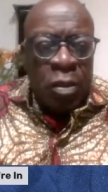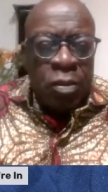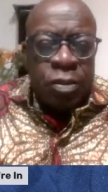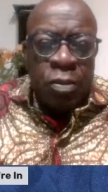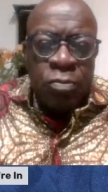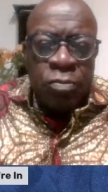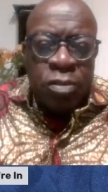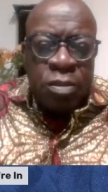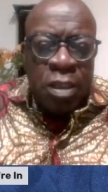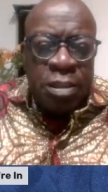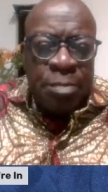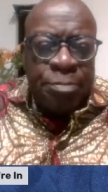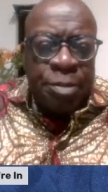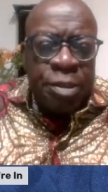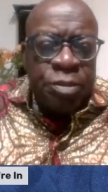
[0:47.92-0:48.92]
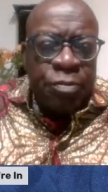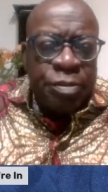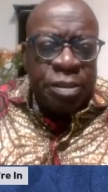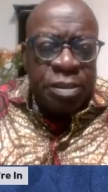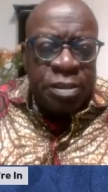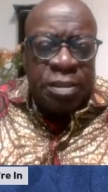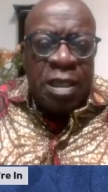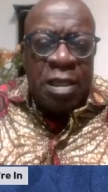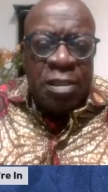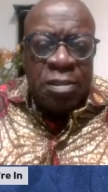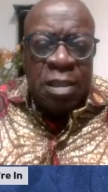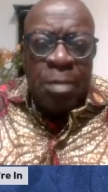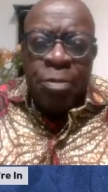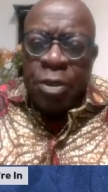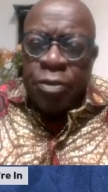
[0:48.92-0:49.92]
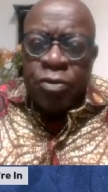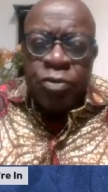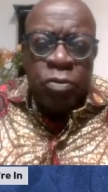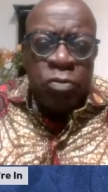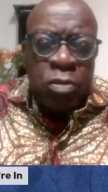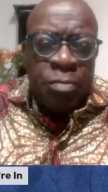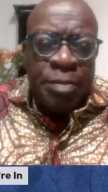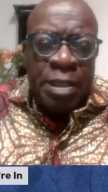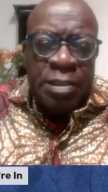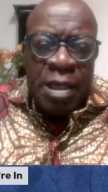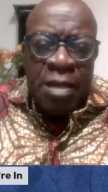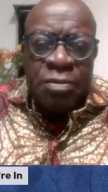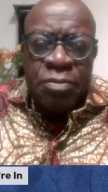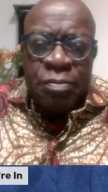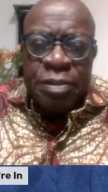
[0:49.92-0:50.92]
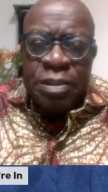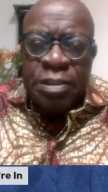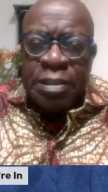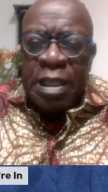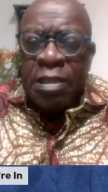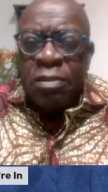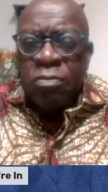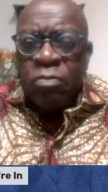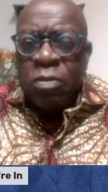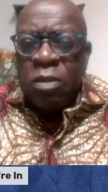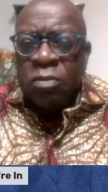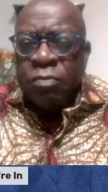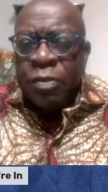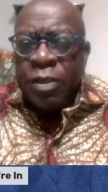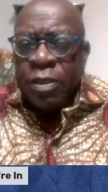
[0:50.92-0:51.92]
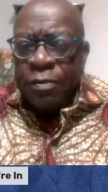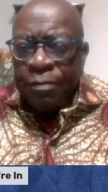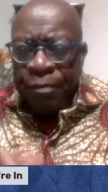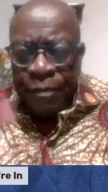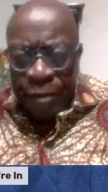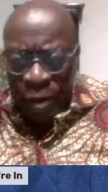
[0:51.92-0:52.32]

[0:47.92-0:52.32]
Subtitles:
So tonight I'm going to talk about how to understand the world we're in.